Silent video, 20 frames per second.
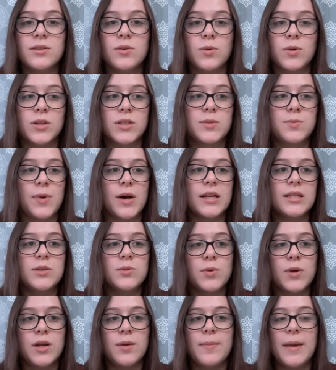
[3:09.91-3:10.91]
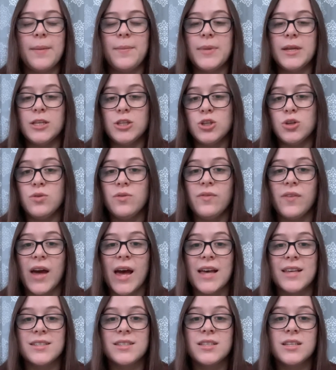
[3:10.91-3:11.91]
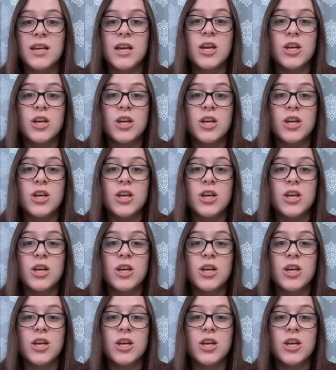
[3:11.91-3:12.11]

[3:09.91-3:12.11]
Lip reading: or spots where you might be too fast,